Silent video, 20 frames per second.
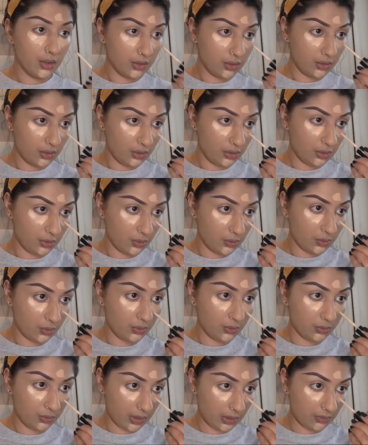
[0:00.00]
you
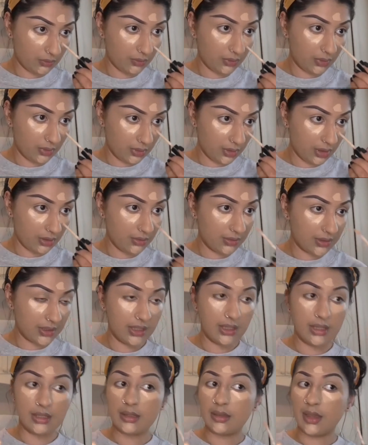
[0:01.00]
will notice